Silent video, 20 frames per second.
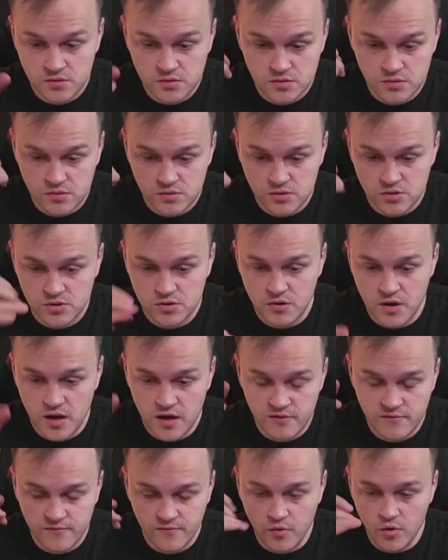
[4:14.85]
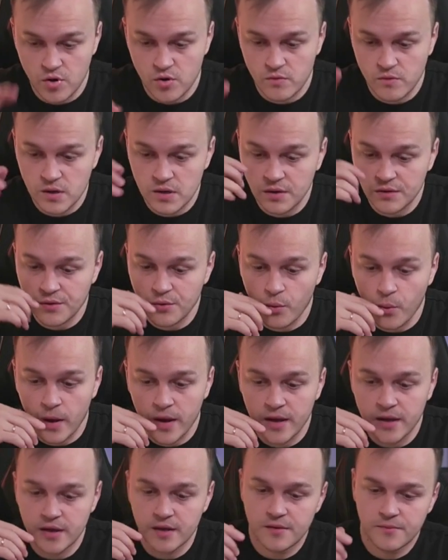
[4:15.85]
straightforward
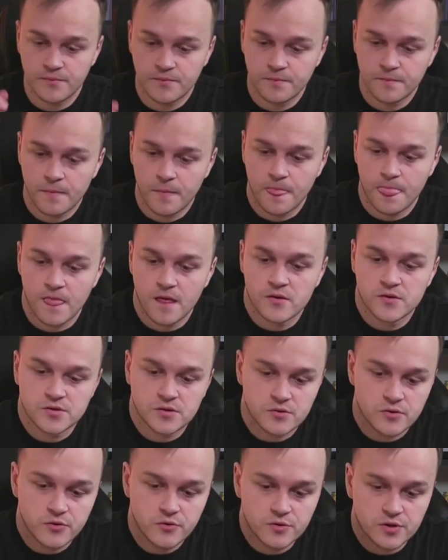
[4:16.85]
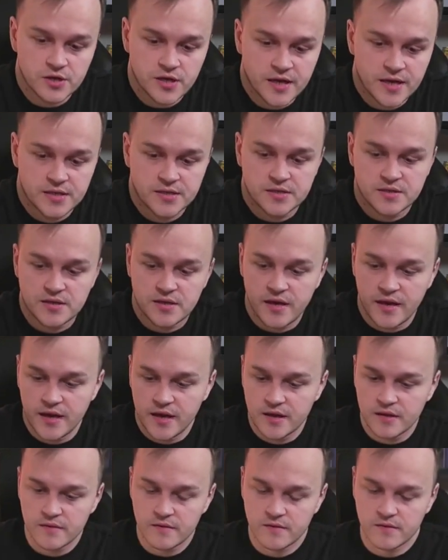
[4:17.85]
way. So rook takes
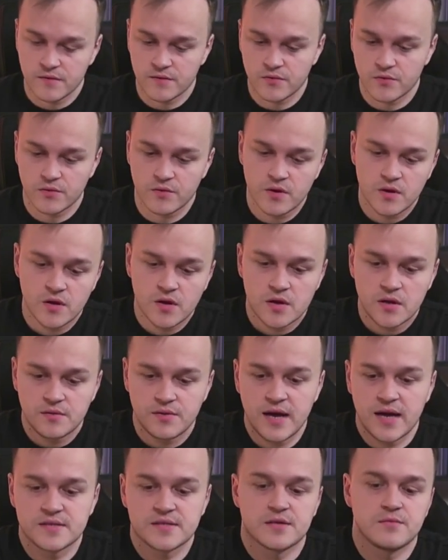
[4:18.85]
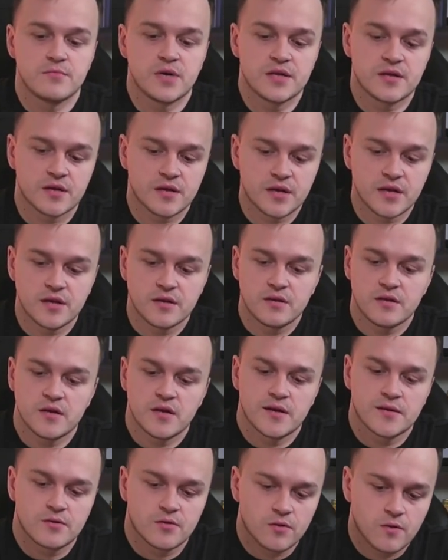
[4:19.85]
d8. Doesn't matter, king
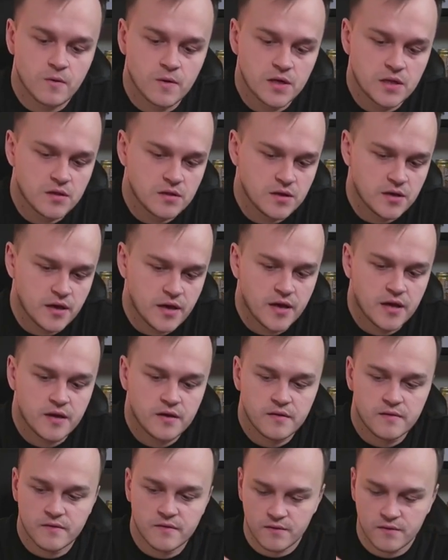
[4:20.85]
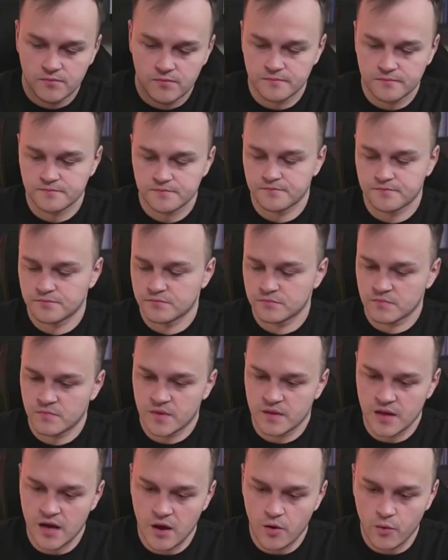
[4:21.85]
d8 or queen d8.
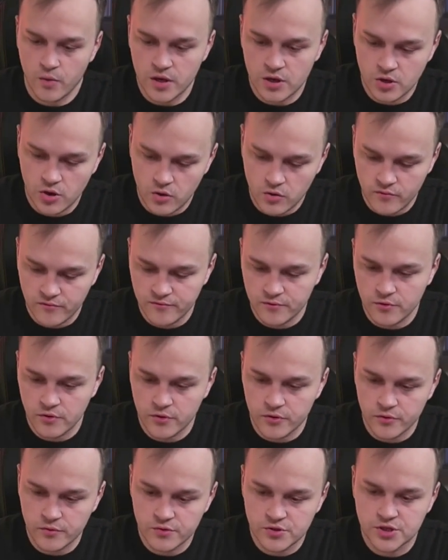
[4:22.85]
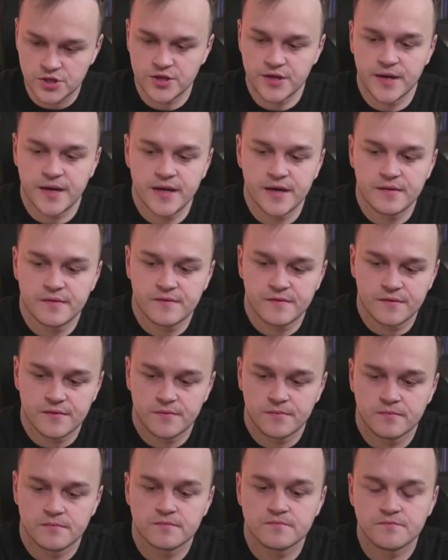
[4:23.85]
Now we go for rook g8.
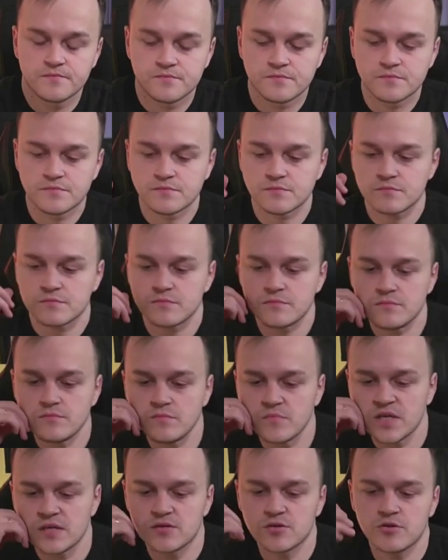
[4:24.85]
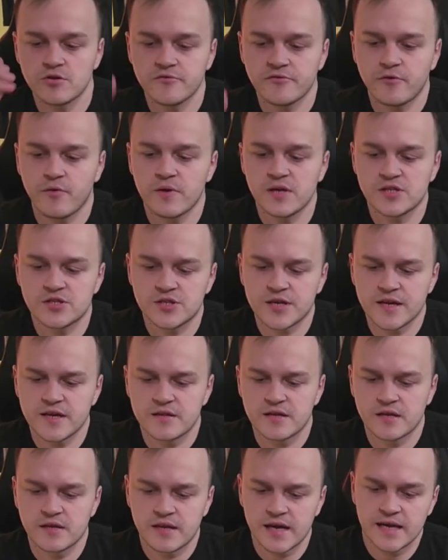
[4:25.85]
So if queen g8,
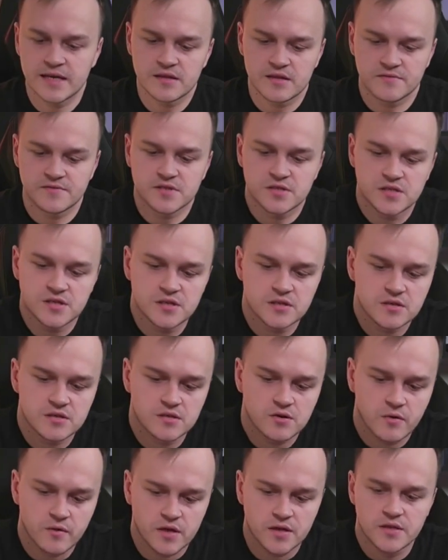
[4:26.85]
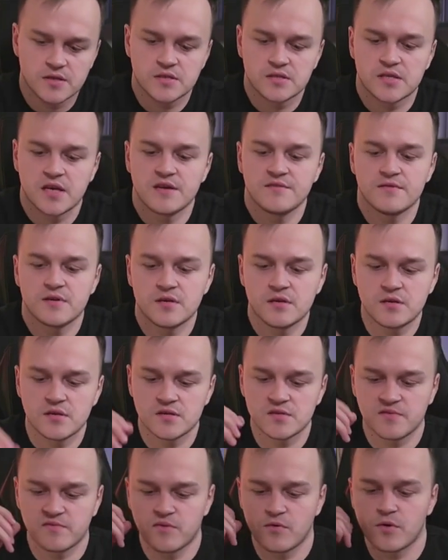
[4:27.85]
then knight f6, queen e7
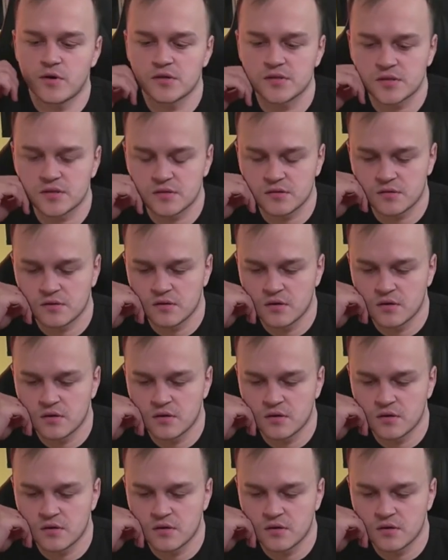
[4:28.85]
is forced.